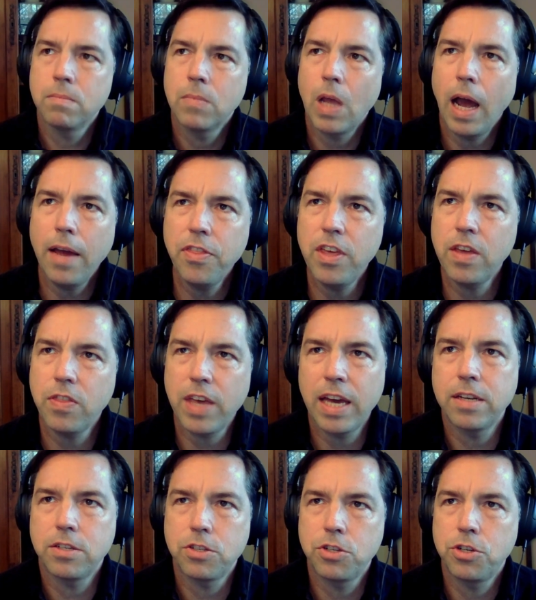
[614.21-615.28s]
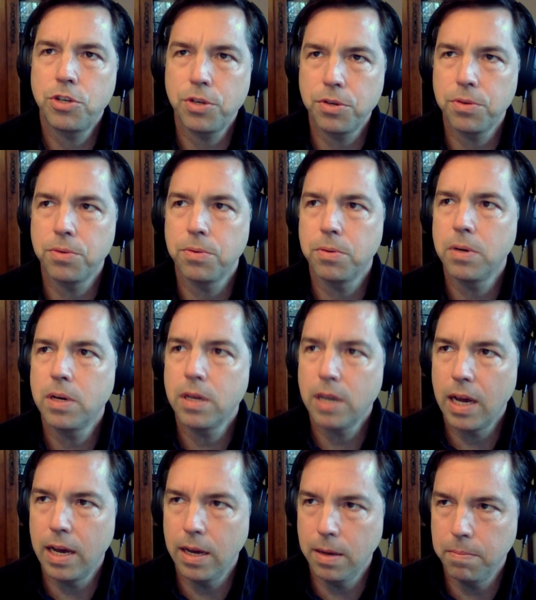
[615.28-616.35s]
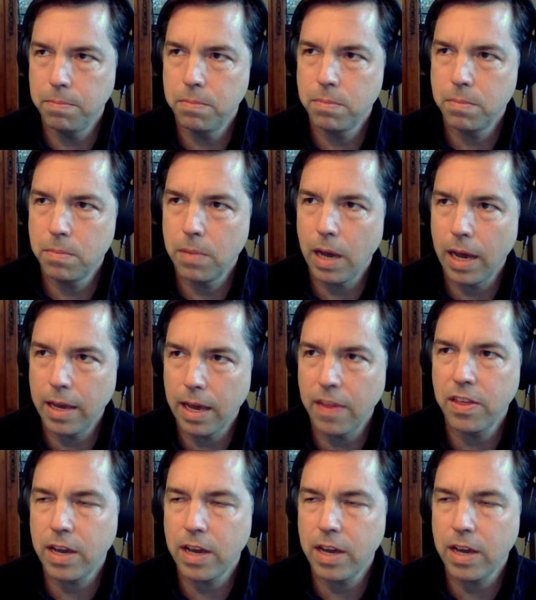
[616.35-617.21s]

I think that's true. I